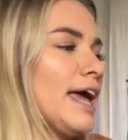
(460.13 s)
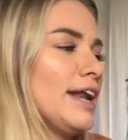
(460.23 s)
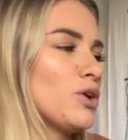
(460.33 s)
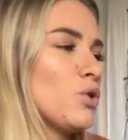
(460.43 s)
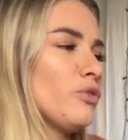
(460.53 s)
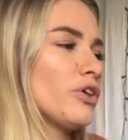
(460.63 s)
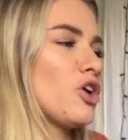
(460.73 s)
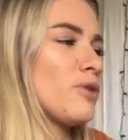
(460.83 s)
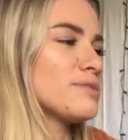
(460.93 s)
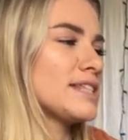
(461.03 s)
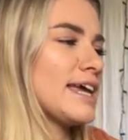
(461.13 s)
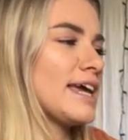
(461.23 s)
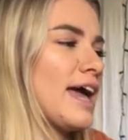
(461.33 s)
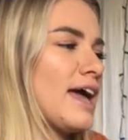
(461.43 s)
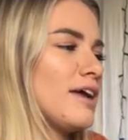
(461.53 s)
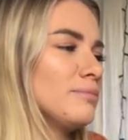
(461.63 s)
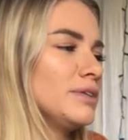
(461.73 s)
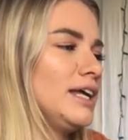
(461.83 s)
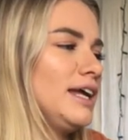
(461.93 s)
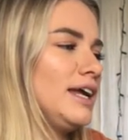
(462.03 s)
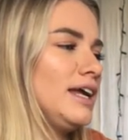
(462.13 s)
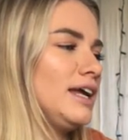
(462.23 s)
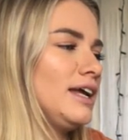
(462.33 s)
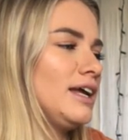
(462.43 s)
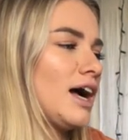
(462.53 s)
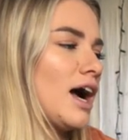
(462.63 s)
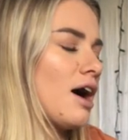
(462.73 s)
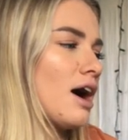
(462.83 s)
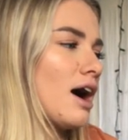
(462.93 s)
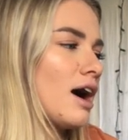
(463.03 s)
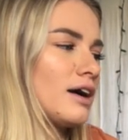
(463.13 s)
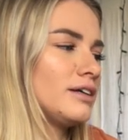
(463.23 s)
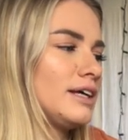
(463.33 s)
And he called the cops and they came. Nee-haw!